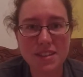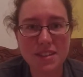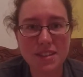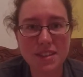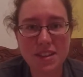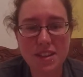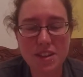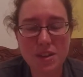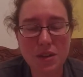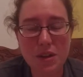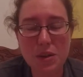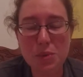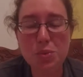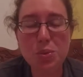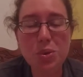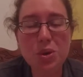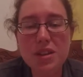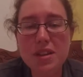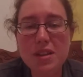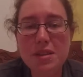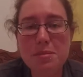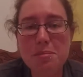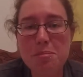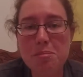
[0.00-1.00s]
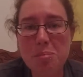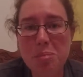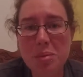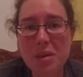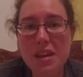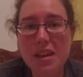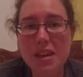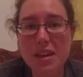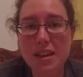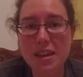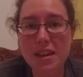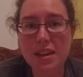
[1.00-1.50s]
it wouldn't
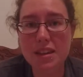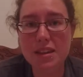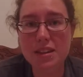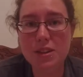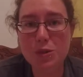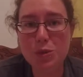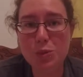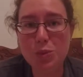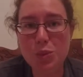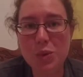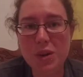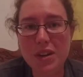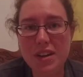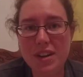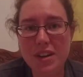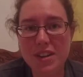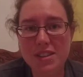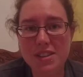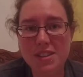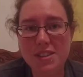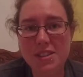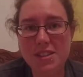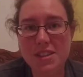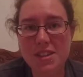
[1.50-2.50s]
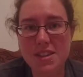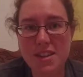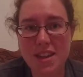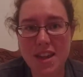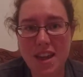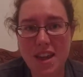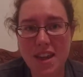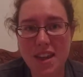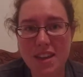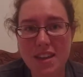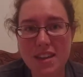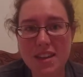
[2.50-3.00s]
be what it is
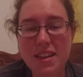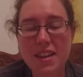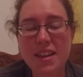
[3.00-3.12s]
today.